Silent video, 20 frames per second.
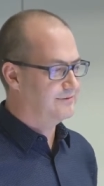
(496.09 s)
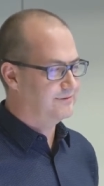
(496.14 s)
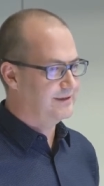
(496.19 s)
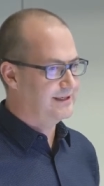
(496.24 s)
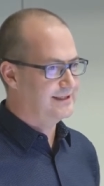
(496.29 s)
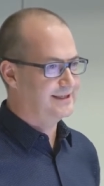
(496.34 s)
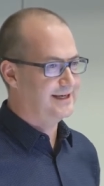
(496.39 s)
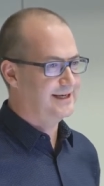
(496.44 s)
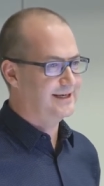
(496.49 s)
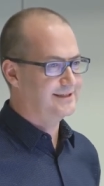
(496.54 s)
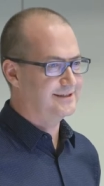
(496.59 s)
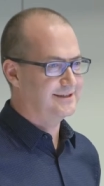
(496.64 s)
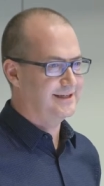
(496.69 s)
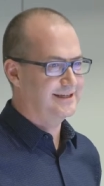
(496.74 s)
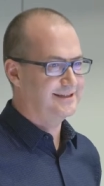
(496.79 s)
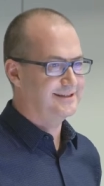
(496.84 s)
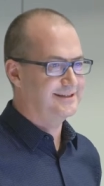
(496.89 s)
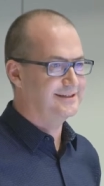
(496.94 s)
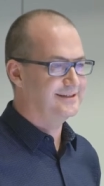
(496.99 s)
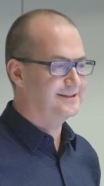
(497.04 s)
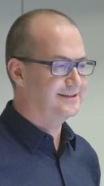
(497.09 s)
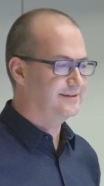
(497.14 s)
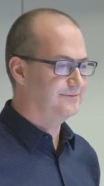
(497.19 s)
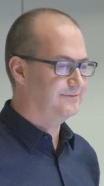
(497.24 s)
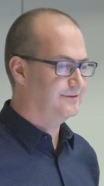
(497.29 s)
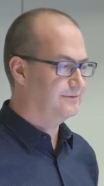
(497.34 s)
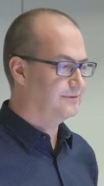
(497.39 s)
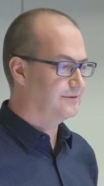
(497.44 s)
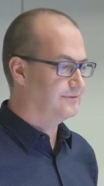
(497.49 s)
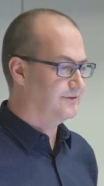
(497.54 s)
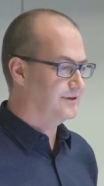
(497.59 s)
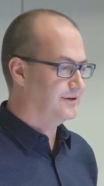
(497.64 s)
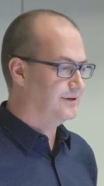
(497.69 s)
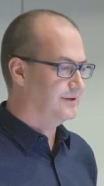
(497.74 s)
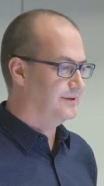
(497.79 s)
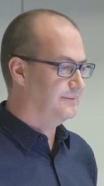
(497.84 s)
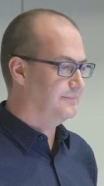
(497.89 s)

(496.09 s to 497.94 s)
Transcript: free tennis lessons if we referred